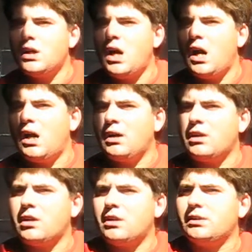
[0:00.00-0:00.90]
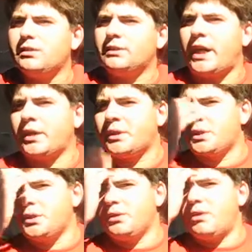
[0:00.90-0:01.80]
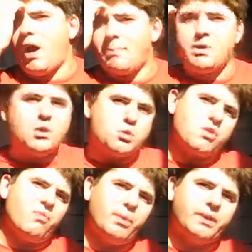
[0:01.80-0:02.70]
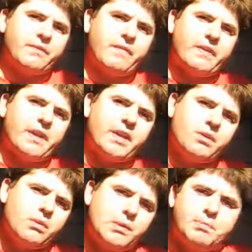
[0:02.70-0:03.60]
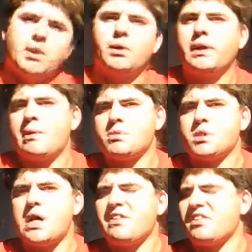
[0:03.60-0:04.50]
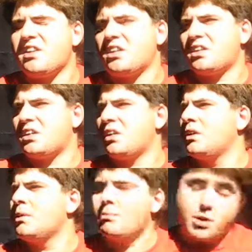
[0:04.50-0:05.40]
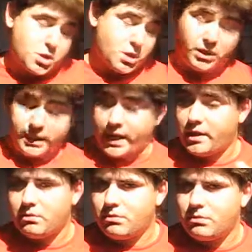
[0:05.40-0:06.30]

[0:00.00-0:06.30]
Uh, trying to abuse of multithreading in our programs, I think personally,